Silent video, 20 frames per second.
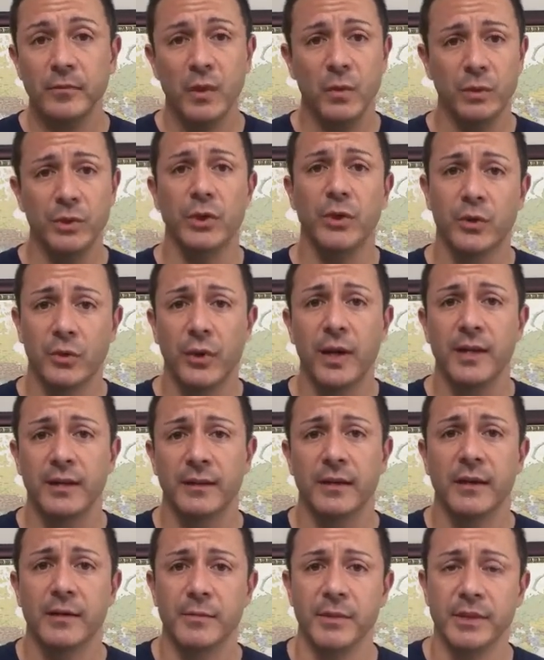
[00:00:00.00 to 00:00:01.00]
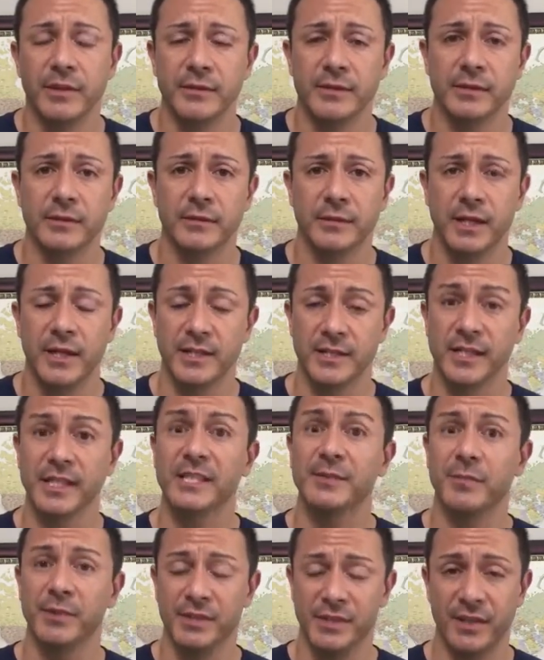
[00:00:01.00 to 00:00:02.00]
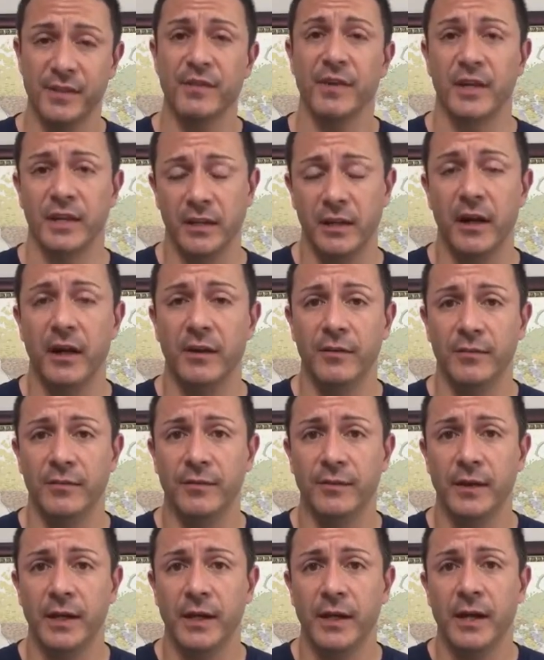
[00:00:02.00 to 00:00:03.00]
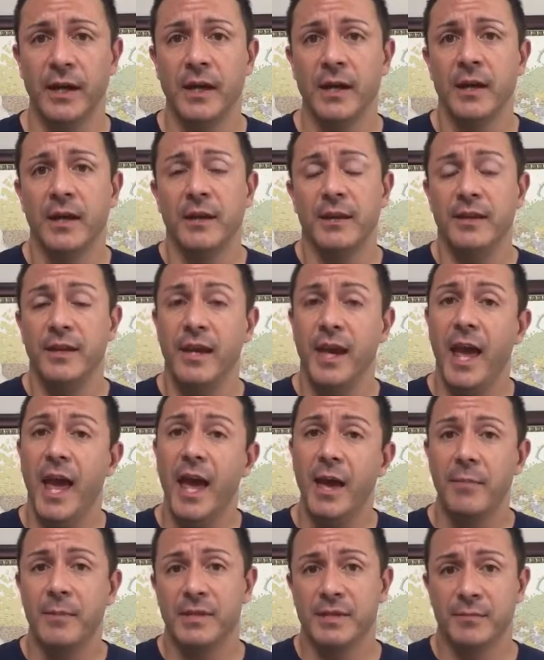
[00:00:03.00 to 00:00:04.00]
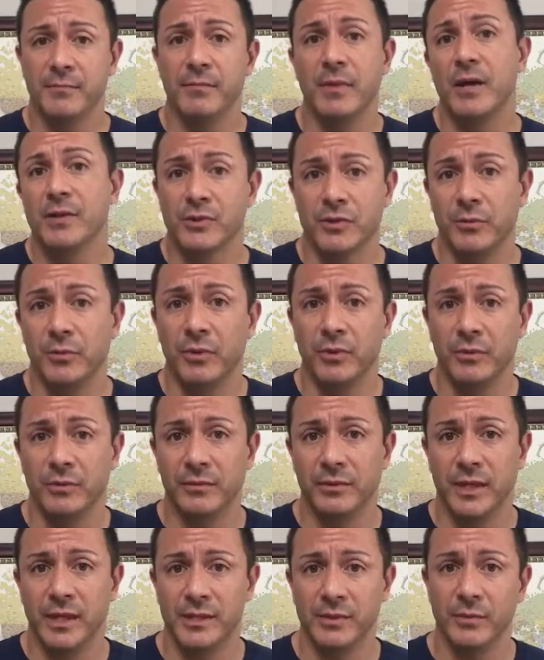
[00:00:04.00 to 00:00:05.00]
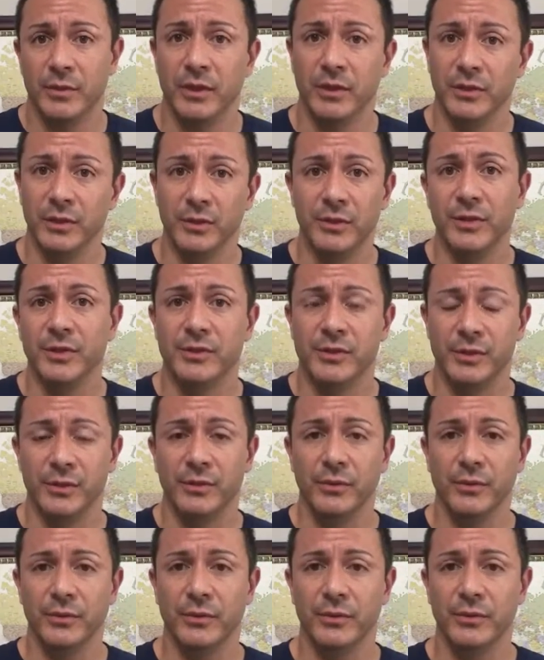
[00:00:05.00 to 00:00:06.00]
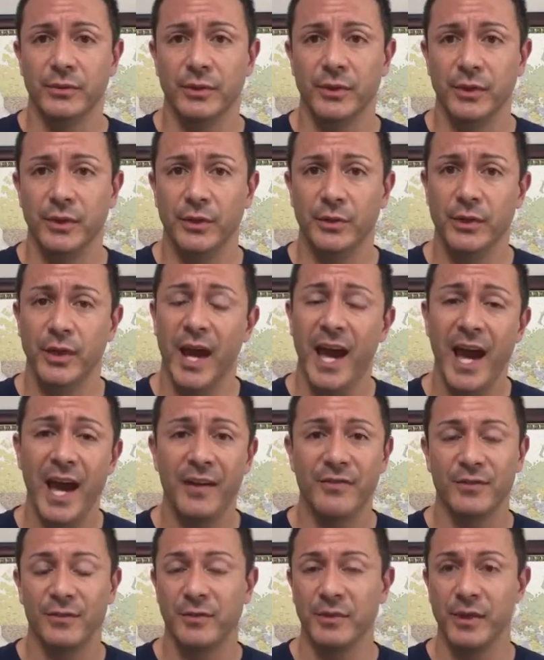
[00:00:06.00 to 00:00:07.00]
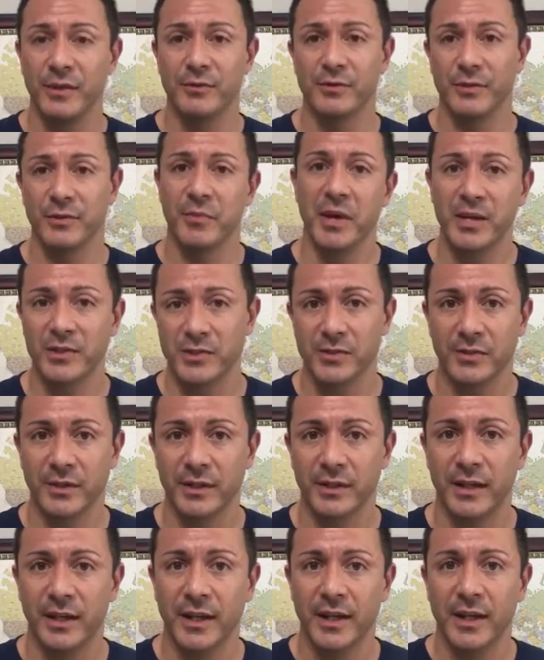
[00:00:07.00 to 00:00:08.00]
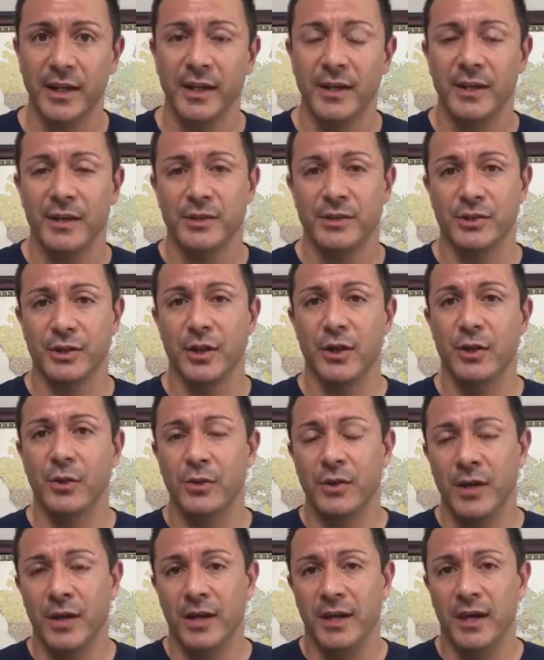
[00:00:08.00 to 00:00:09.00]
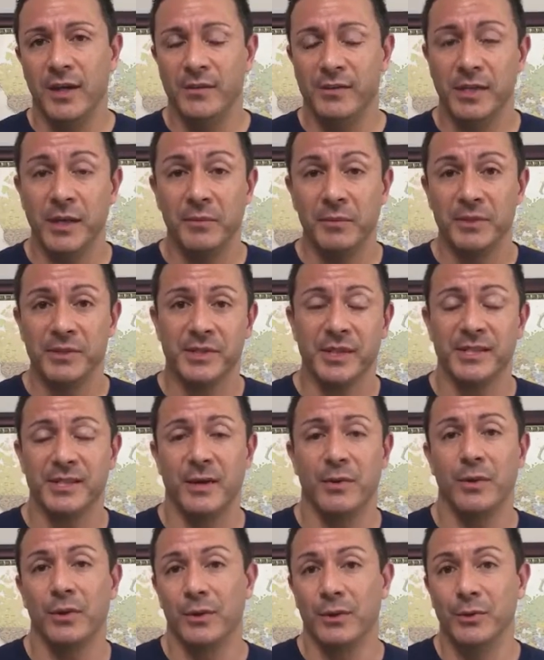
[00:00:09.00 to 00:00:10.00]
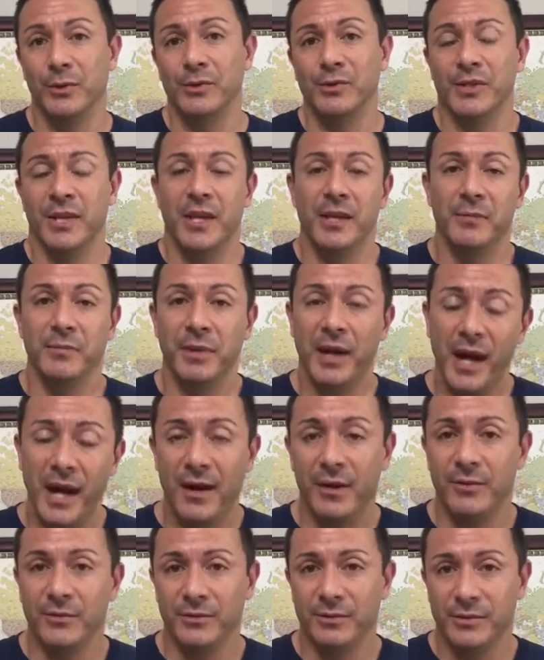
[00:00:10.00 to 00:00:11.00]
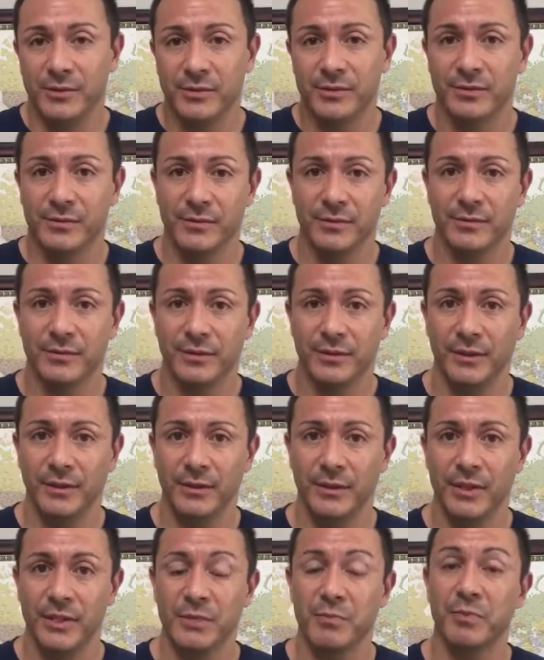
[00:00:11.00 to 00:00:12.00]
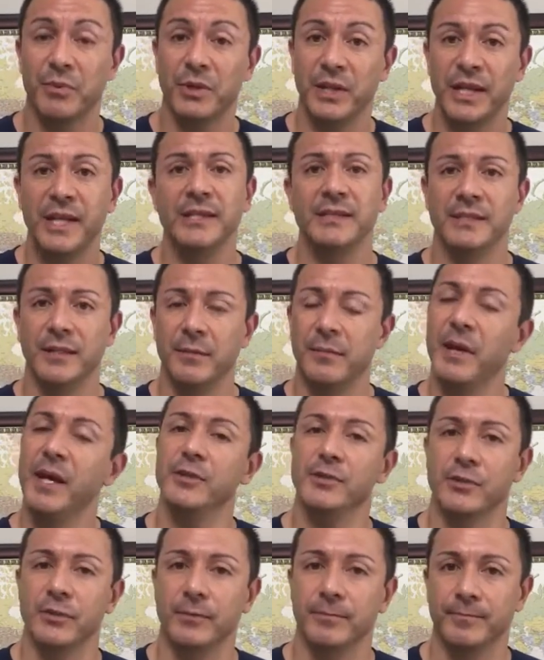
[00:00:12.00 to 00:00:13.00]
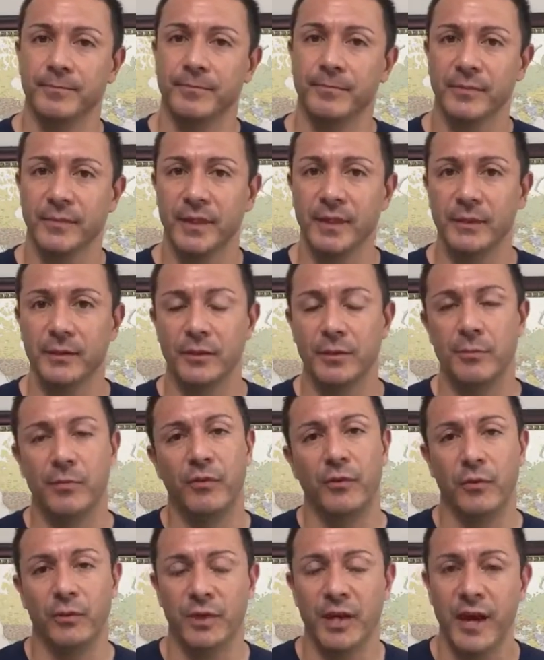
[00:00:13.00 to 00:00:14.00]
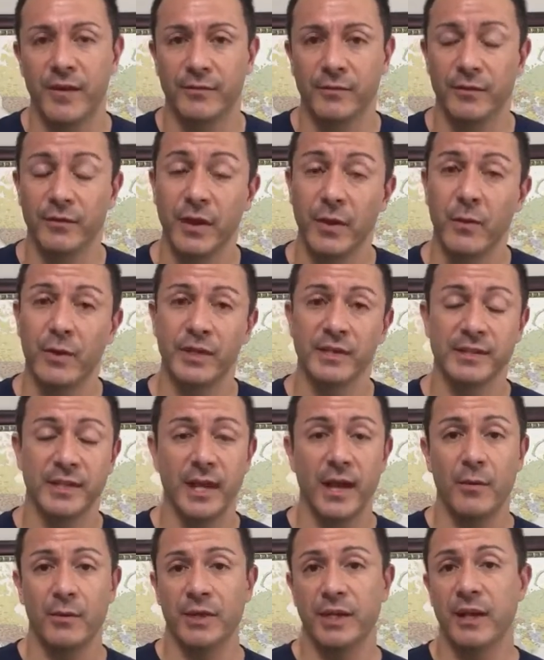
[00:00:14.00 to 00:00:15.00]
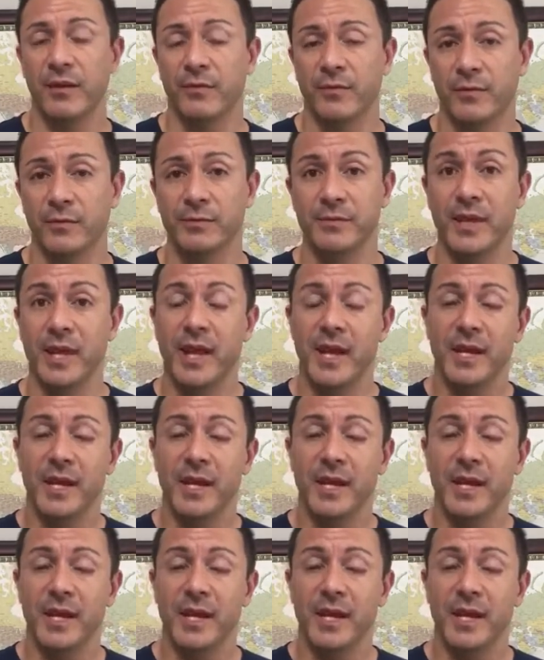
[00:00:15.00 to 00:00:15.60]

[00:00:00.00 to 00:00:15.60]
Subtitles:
when you create them, is this specific enough? The M is measurable, as we alluded to. You have to be able to measure it. So if someone says, I want to lose 10 pounds, it's pretty easy to measure, the before and after. If they want to say, I want to get from